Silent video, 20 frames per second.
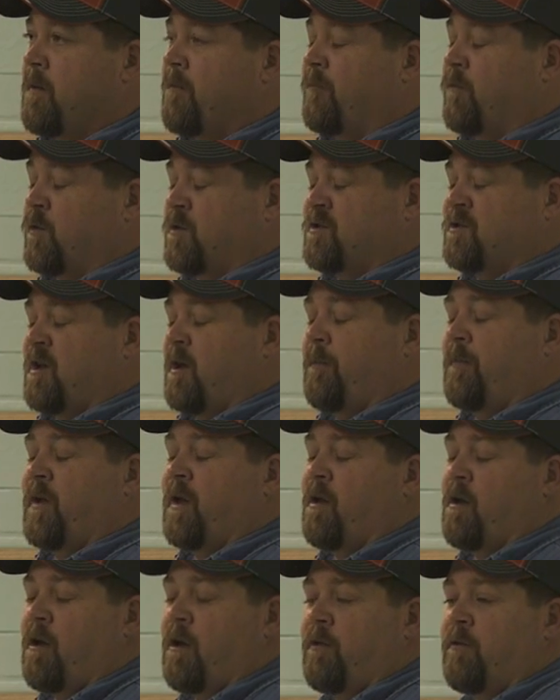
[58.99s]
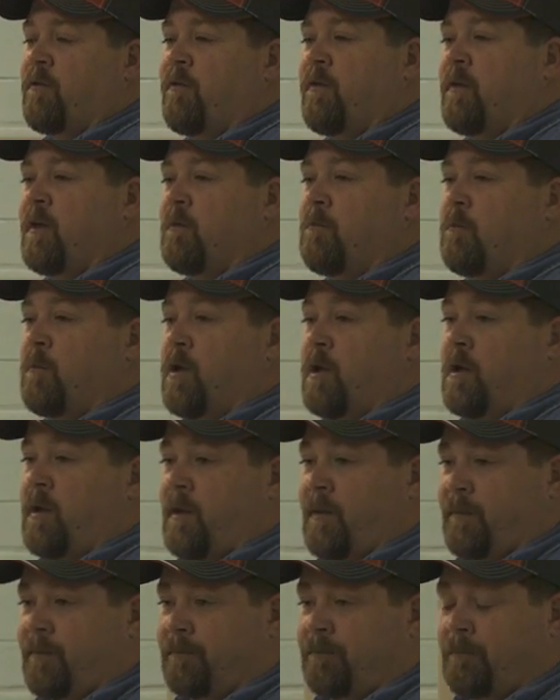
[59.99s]
for something other than
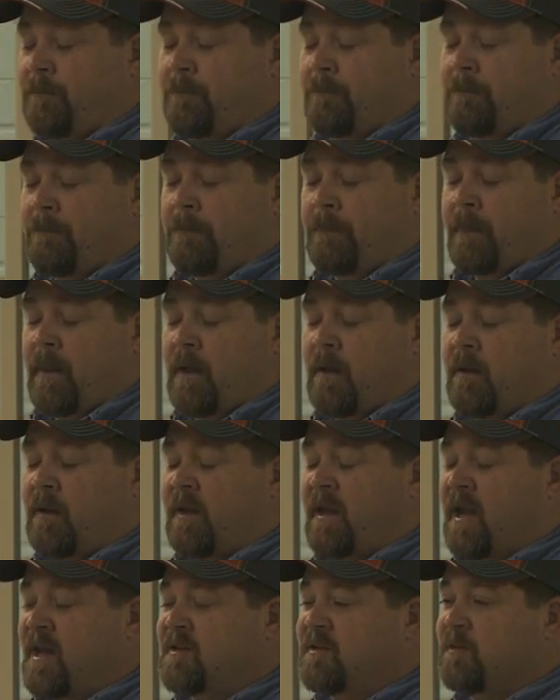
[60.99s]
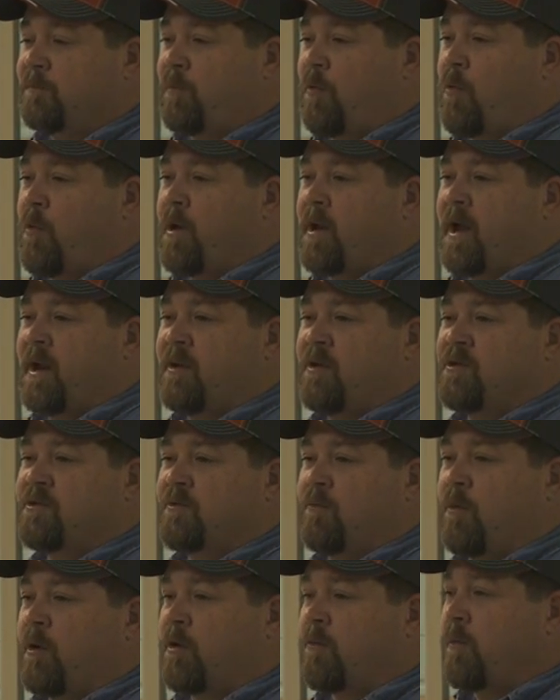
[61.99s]
money? Case in point, I used
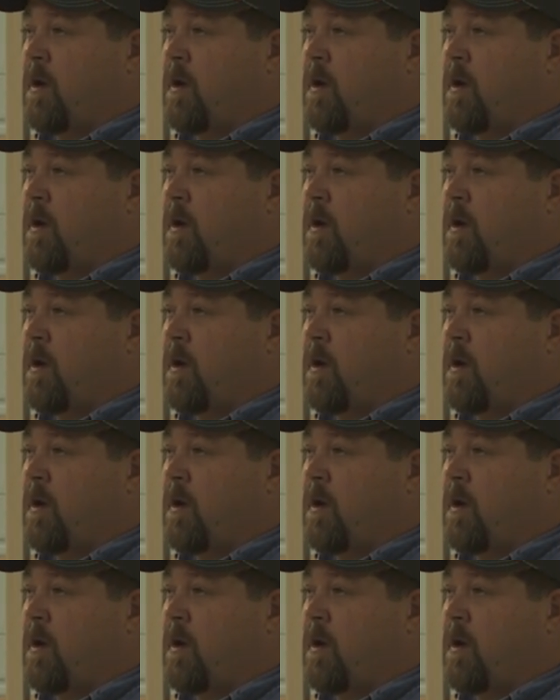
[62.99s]
to work